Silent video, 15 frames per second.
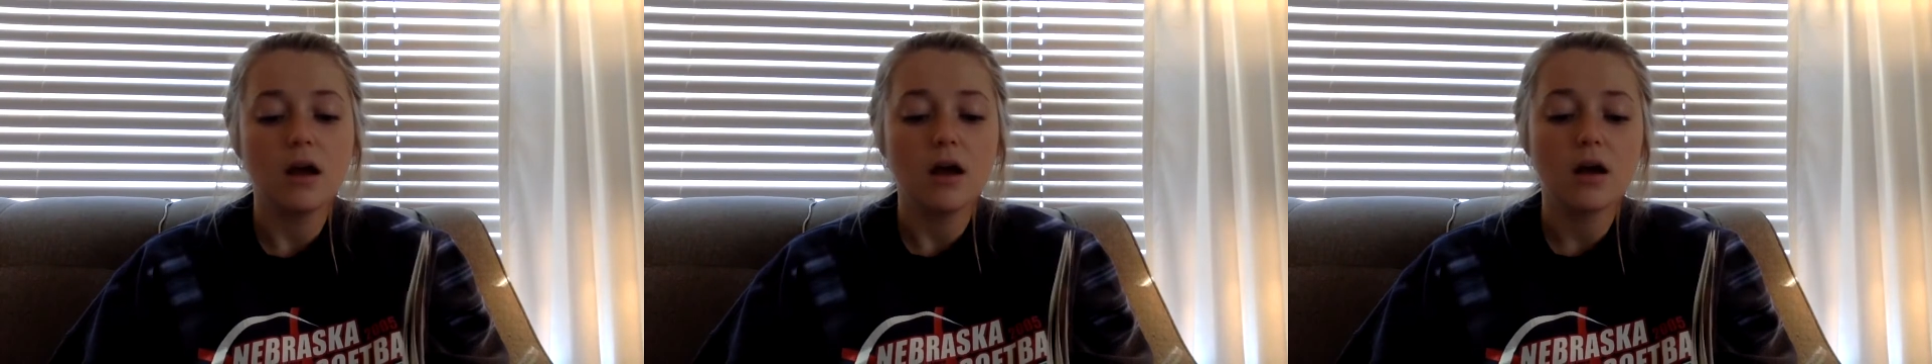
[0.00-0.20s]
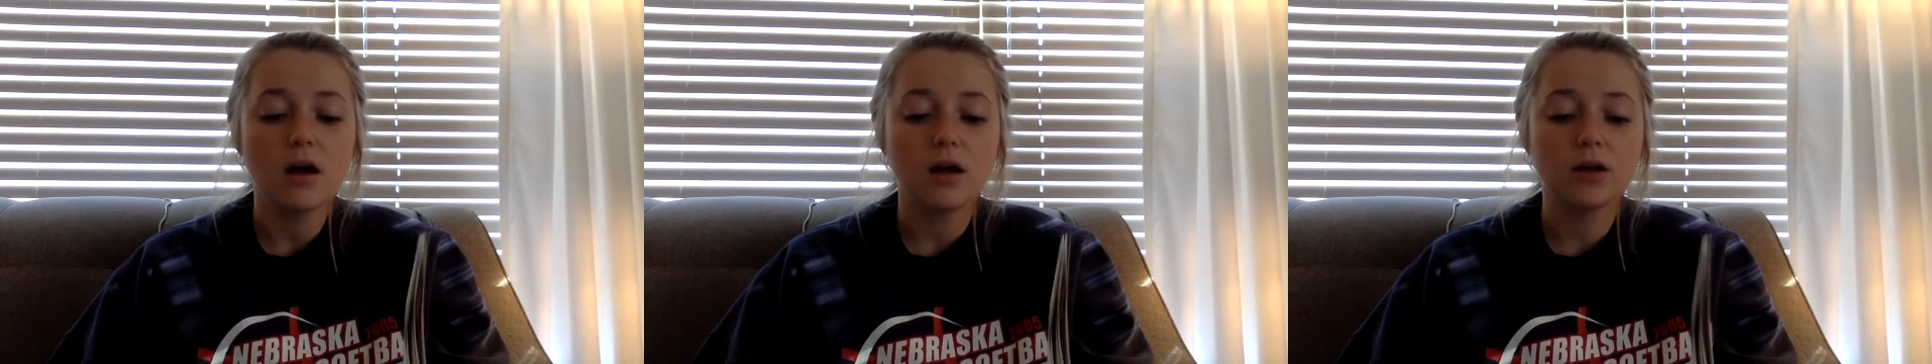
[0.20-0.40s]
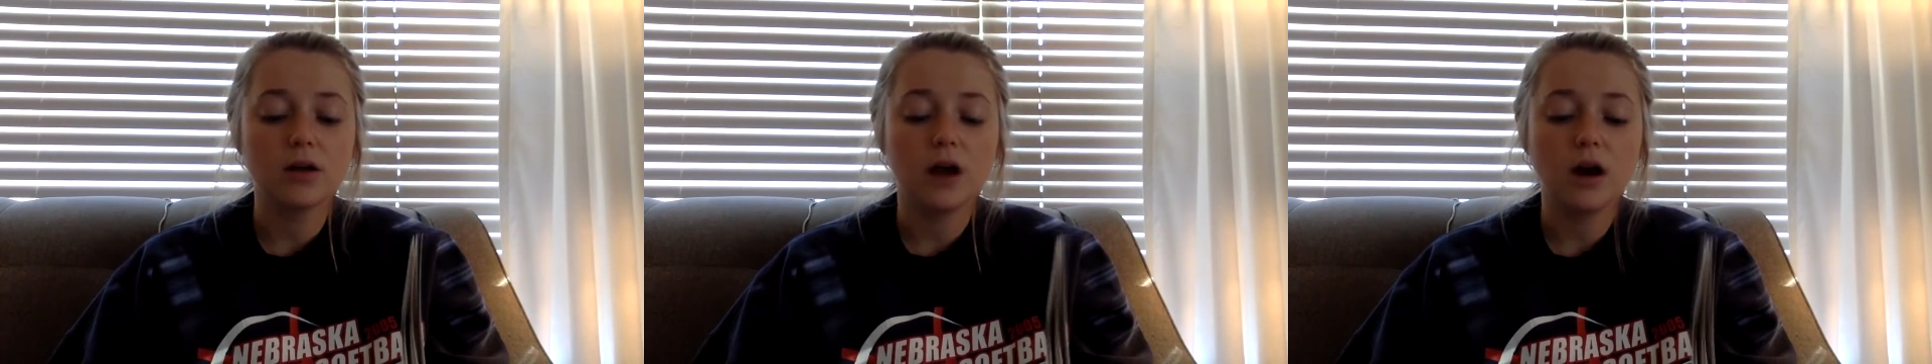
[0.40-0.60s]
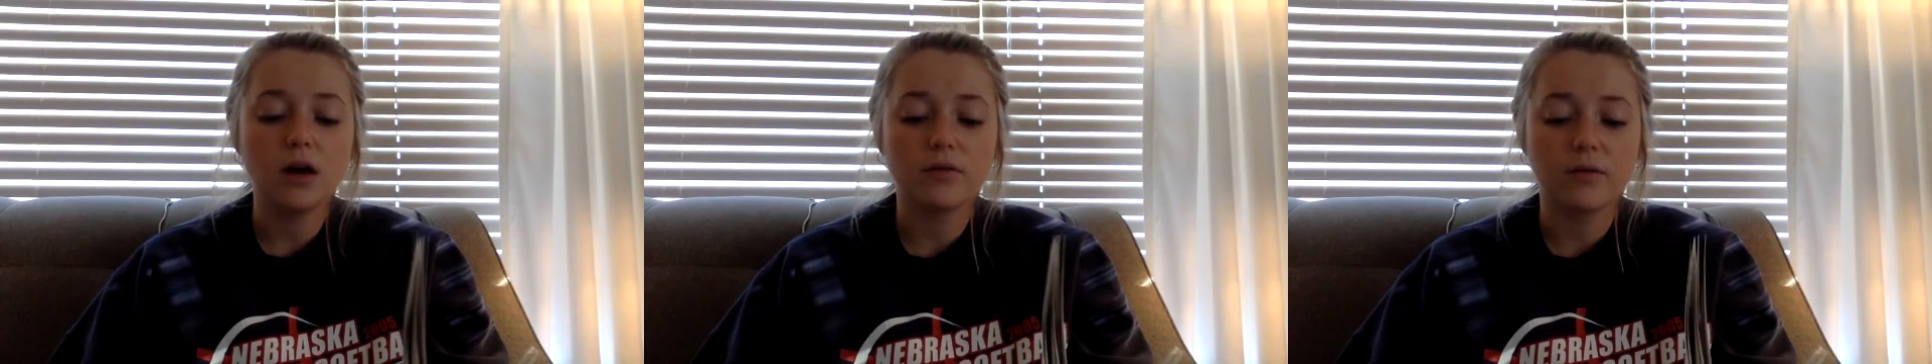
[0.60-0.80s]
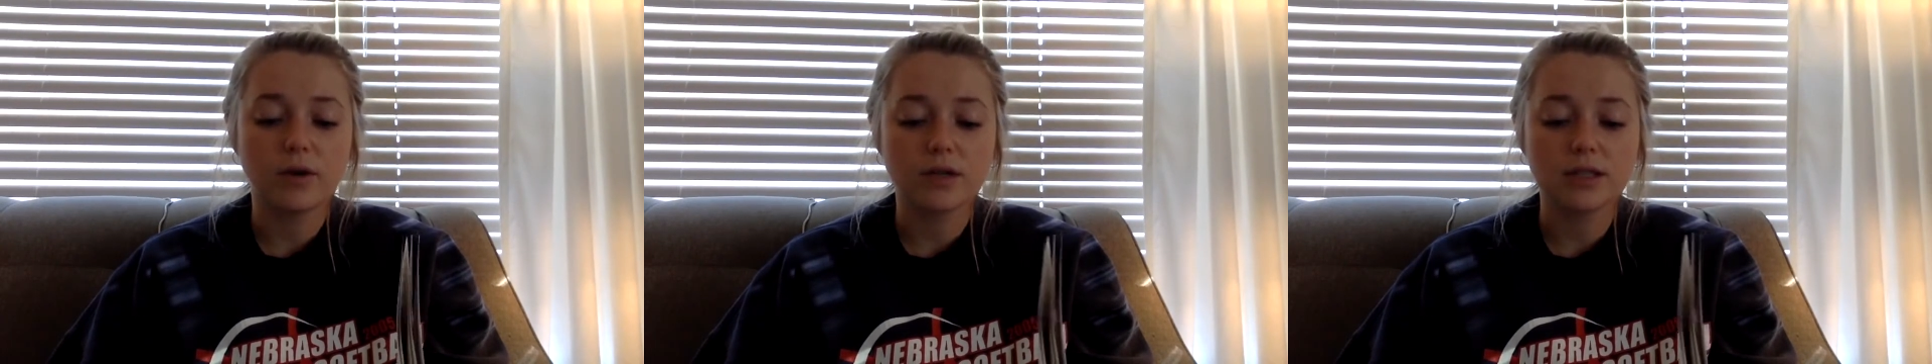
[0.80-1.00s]
called
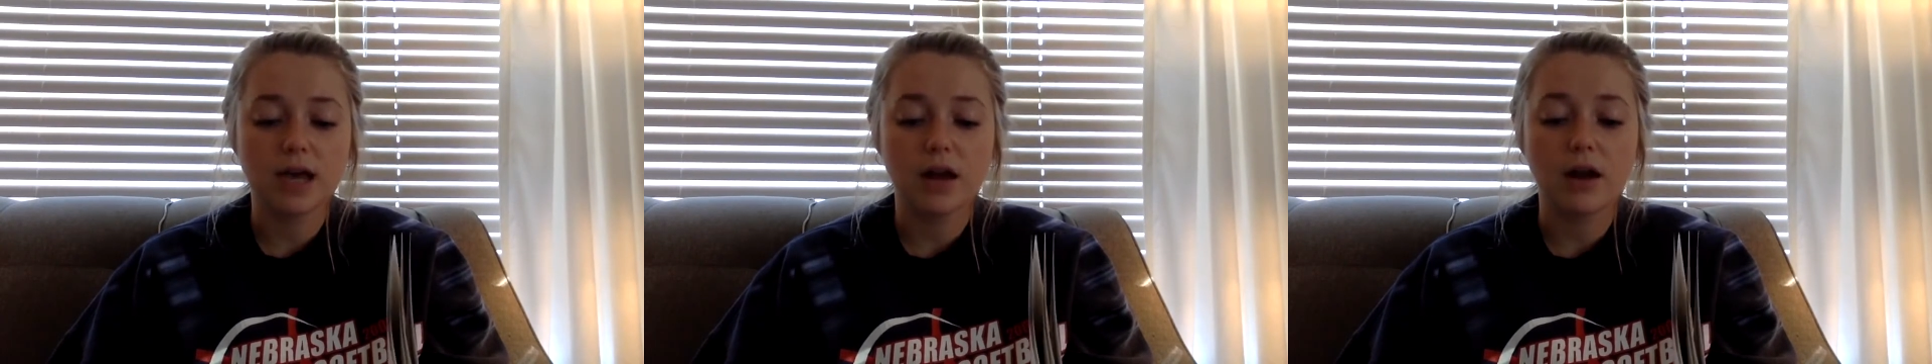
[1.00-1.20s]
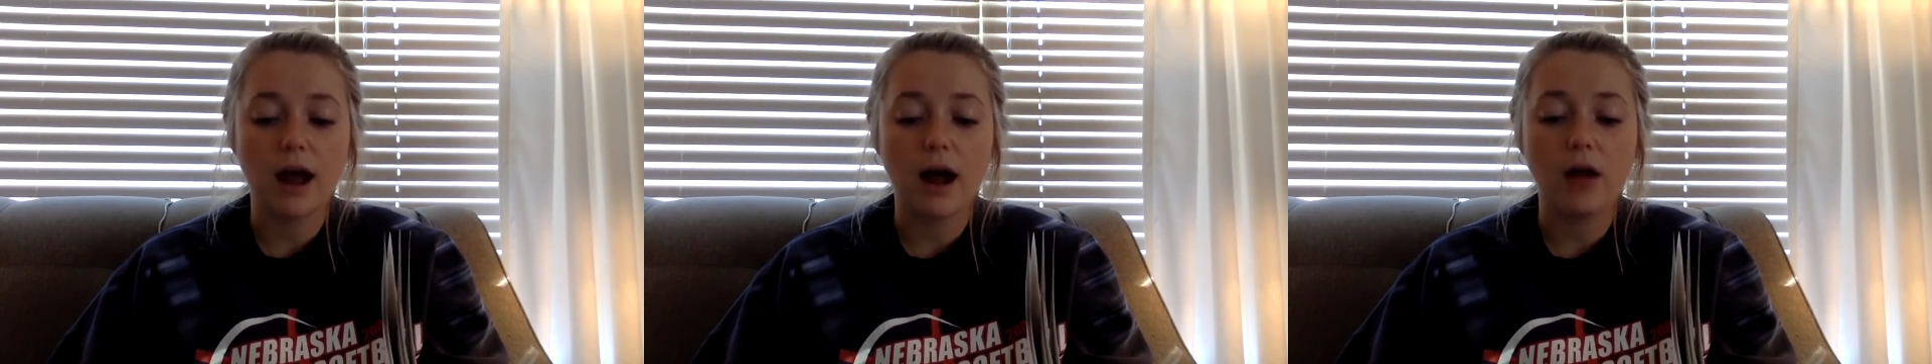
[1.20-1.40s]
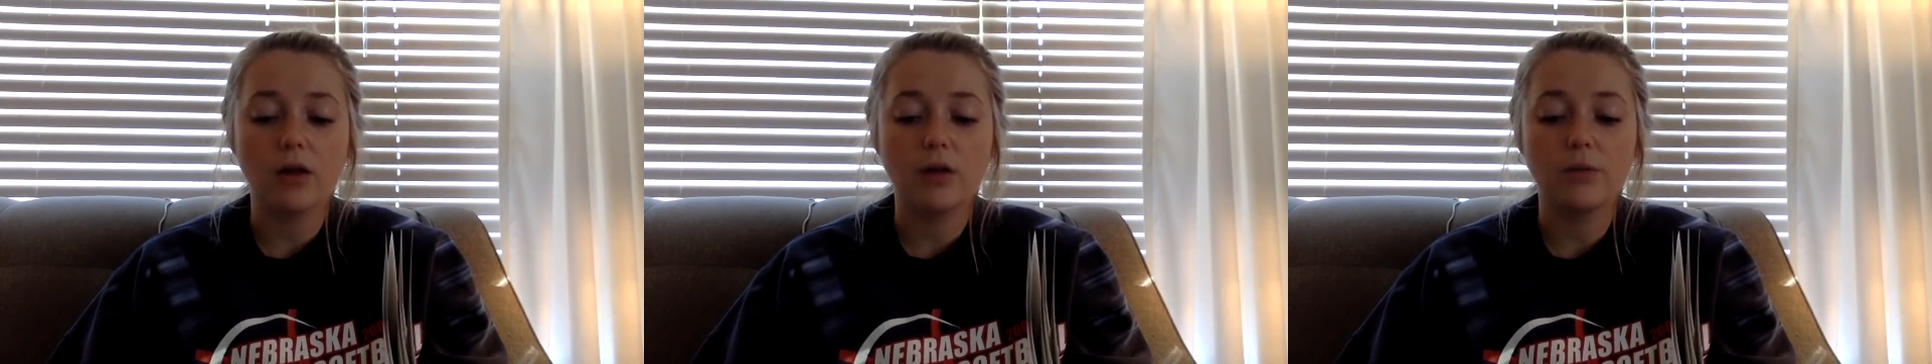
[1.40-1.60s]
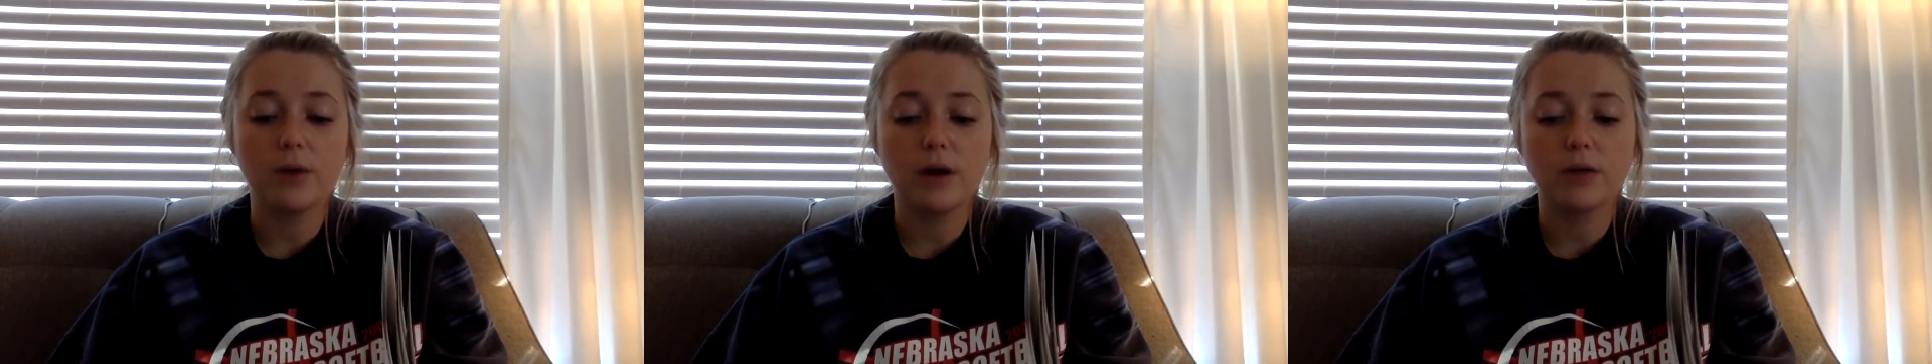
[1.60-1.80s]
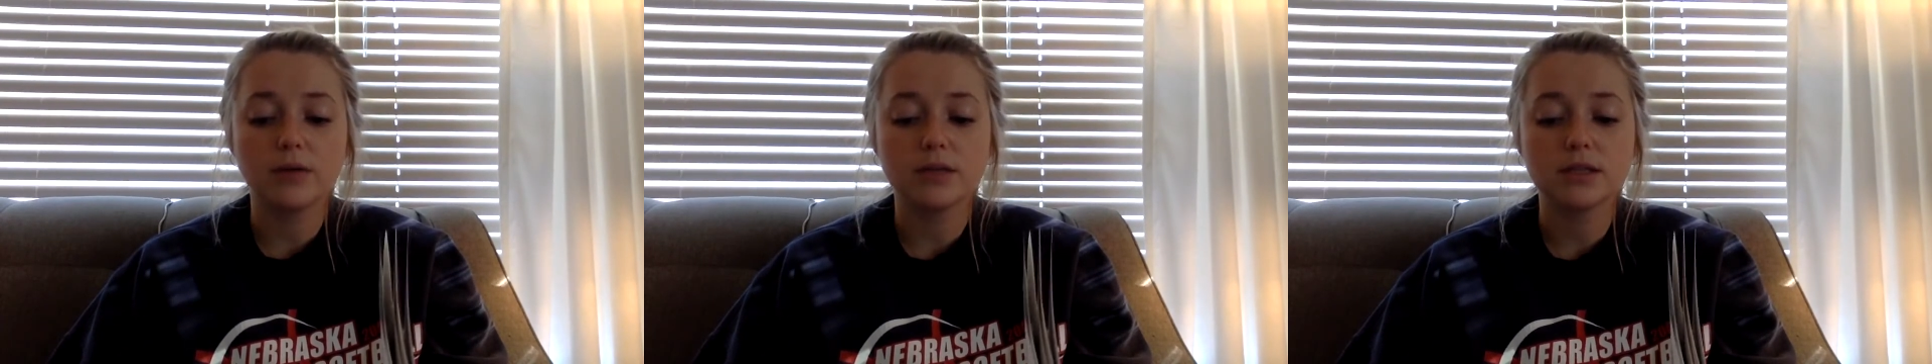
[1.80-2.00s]
carnivores, had hollow
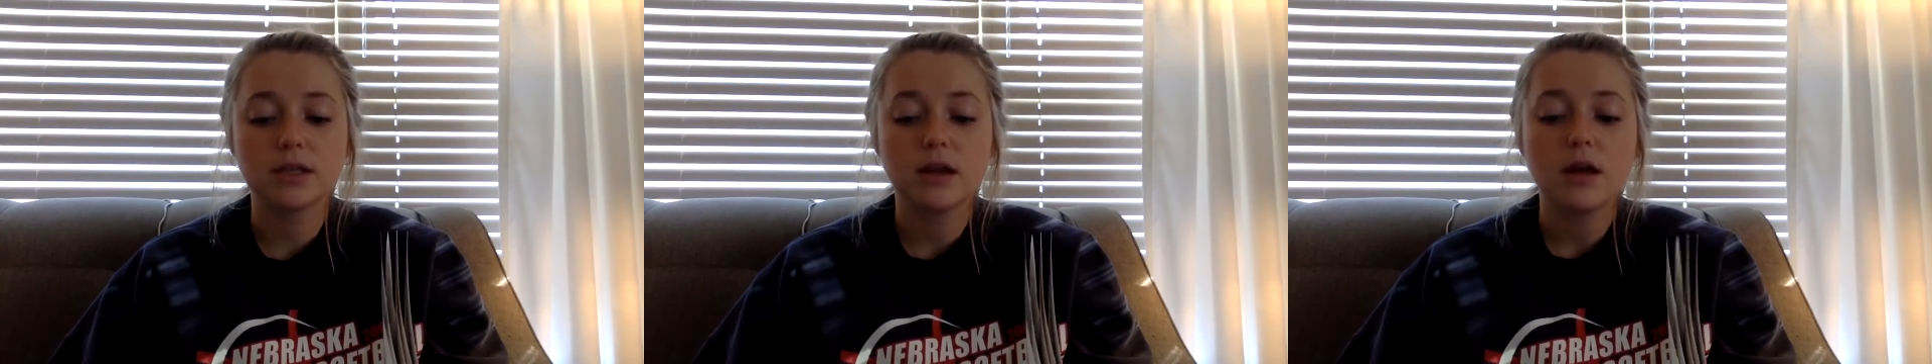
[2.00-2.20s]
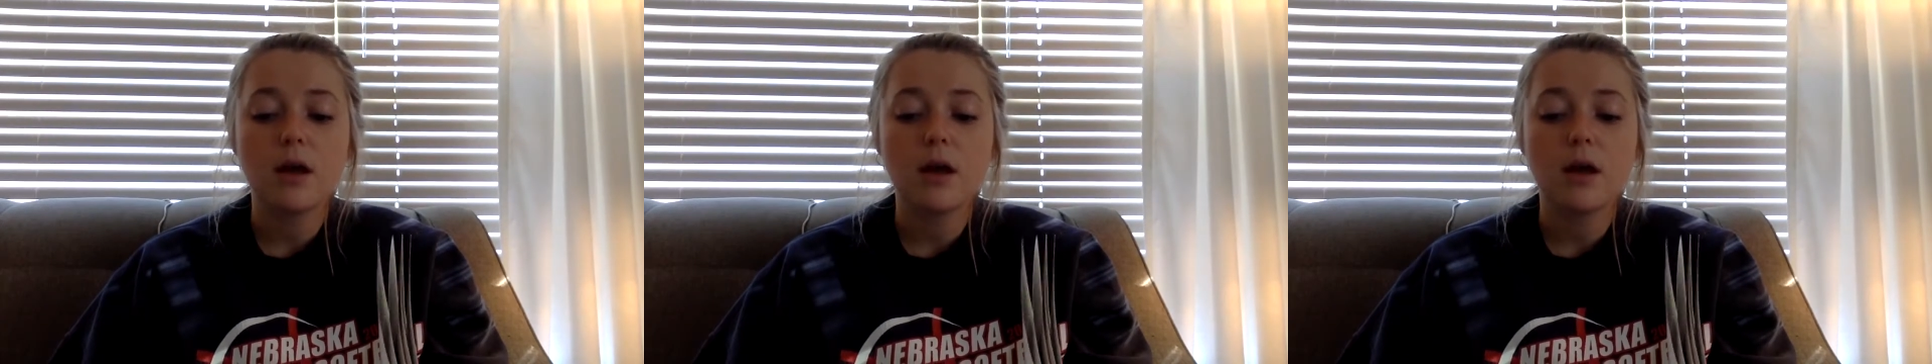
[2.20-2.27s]
bones.